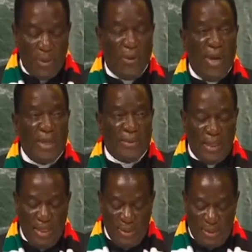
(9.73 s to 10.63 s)
Your
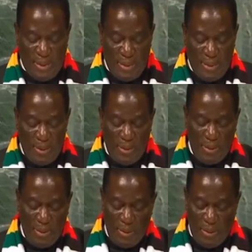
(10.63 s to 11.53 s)
Excellency,
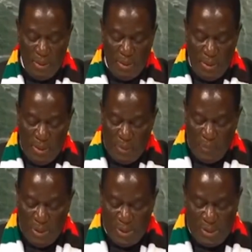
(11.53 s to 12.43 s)

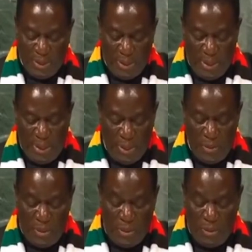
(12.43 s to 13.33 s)
Mr.
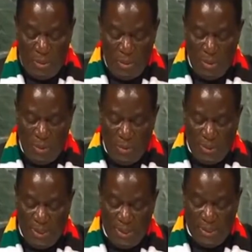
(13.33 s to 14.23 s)
Antonio
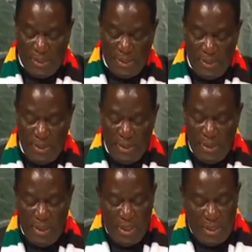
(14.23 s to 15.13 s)
Guterres,
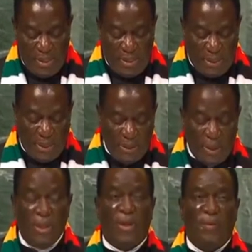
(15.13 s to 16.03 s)
Secretary
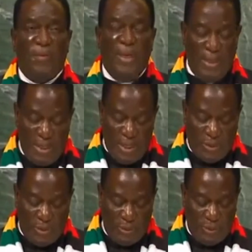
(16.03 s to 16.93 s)
General of the United
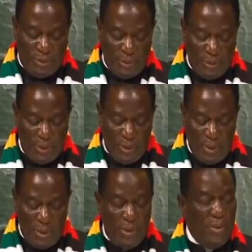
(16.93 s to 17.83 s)
Nations,
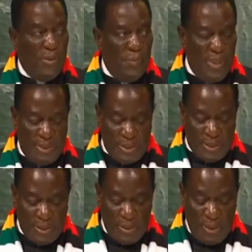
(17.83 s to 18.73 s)
Your
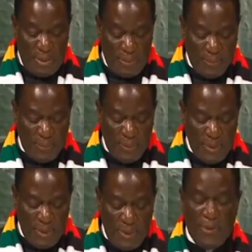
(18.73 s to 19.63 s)
Majesty,
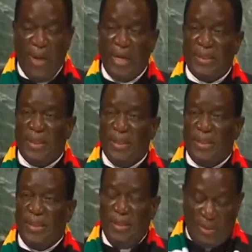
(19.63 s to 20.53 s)
Your
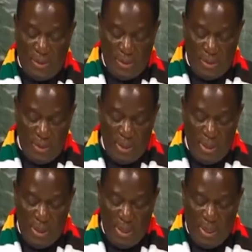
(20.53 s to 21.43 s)
Excellencies,
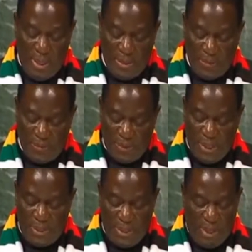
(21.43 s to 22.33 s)
Heads of
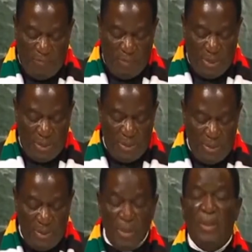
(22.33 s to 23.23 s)
State and Government,
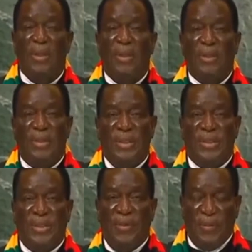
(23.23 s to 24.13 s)

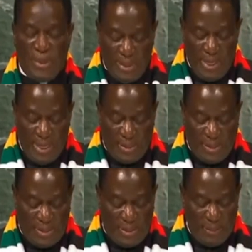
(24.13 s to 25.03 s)
distinguished
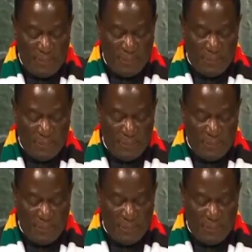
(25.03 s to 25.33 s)
guests,